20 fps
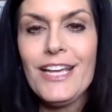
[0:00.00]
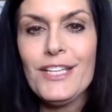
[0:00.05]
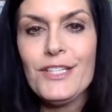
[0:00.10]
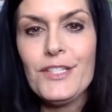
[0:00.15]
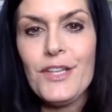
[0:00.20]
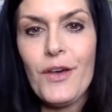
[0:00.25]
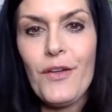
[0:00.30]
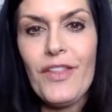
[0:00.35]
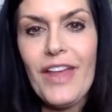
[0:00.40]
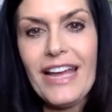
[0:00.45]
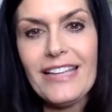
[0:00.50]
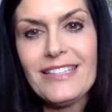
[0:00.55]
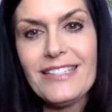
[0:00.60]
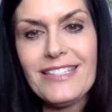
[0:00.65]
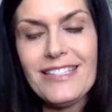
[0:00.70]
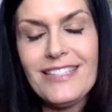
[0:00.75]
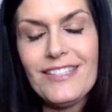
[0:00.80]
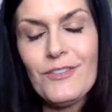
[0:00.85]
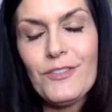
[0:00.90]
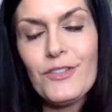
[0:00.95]
So,
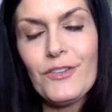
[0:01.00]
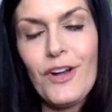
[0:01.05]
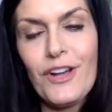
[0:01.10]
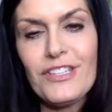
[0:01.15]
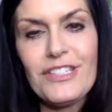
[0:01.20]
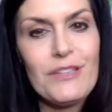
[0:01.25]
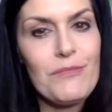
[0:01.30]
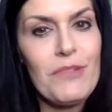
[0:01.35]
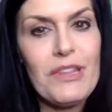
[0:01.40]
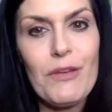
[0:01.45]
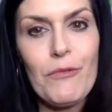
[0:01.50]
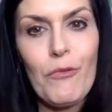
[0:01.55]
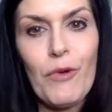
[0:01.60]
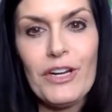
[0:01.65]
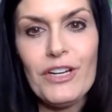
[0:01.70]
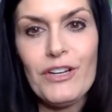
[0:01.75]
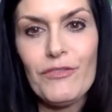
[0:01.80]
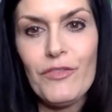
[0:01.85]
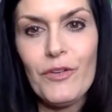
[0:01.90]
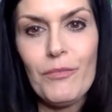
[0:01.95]
that's those are all some of the
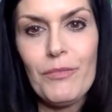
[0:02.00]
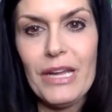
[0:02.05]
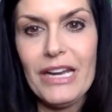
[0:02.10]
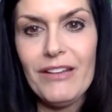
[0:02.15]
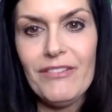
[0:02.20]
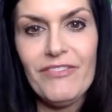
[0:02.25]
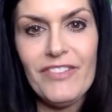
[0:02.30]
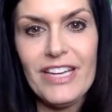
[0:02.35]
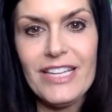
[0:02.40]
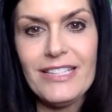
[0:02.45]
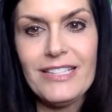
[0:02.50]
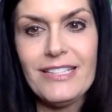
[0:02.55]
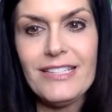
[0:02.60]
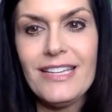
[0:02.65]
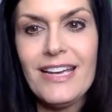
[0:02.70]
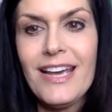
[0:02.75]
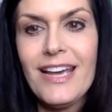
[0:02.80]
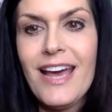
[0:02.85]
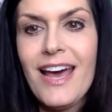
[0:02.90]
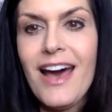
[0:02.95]
wonderful benefits
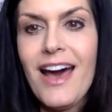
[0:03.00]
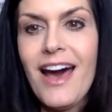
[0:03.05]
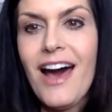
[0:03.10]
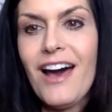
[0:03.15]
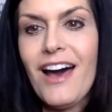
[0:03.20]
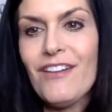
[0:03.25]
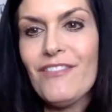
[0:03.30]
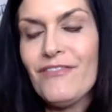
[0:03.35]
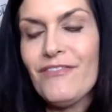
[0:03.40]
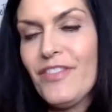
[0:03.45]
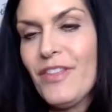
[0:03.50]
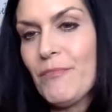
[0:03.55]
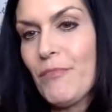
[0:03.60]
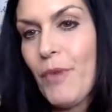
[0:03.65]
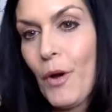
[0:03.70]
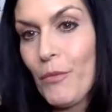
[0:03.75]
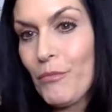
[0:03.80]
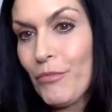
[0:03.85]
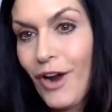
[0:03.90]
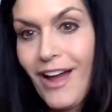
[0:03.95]
of the
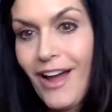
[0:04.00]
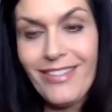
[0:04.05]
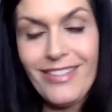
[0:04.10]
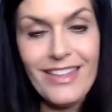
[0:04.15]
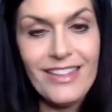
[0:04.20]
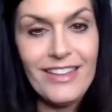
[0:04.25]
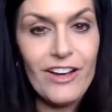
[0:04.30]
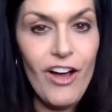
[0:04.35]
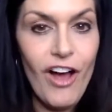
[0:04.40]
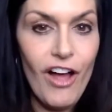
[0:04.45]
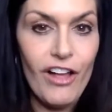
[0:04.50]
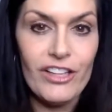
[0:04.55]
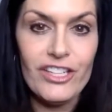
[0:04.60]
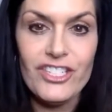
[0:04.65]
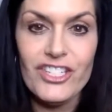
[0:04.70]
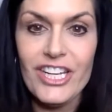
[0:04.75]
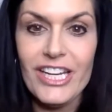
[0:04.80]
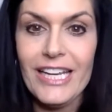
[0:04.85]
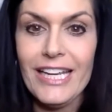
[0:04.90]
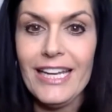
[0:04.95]
bone broth and the
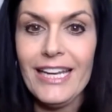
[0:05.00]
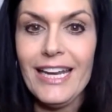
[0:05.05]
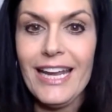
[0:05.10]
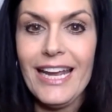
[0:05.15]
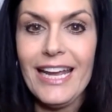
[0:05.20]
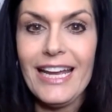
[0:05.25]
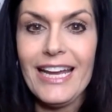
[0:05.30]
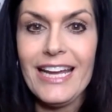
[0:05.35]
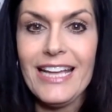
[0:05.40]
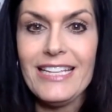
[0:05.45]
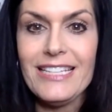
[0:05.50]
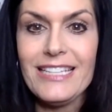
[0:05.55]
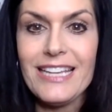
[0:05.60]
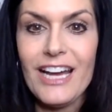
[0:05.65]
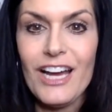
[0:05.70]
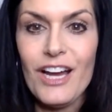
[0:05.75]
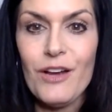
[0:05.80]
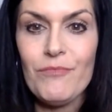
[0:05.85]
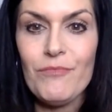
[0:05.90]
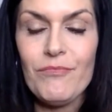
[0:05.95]
collagen. And,
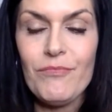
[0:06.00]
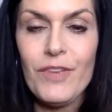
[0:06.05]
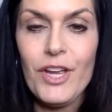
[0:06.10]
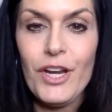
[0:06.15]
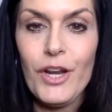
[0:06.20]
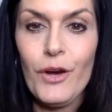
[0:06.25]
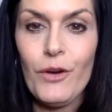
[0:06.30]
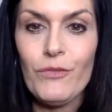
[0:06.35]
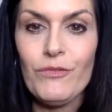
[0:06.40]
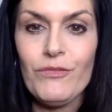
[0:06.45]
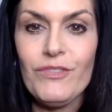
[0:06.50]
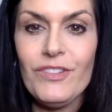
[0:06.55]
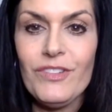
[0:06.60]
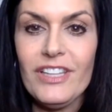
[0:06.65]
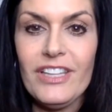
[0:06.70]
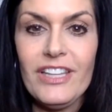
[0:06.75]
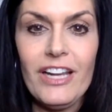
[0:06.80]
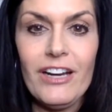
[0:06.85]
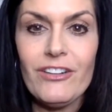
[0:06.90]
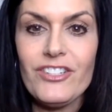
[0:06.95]
um, you know,
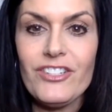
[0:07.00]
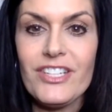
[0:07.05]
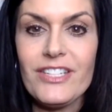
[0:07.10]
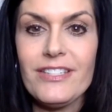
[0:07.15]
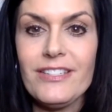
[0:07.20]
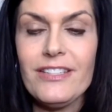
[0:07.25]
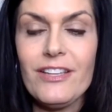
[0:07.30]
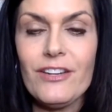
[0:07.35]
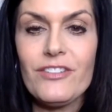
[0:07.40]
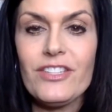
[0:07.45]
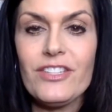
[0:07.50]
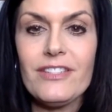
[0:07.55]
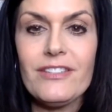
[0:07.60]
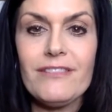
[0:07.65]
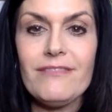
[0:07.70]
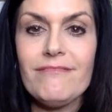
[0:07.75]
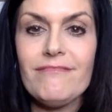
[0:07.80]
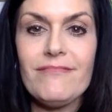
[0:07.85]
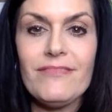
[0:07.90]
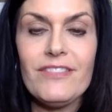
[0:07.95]
they're just there's
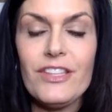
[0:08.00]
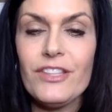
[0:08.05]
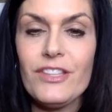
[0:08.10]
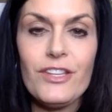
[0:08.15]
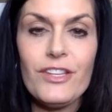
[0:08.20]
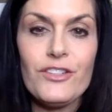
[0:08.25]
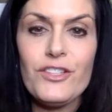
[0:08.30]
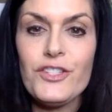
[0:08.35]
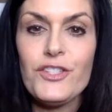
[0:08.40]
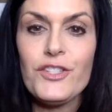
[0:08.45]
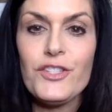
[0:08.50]
there's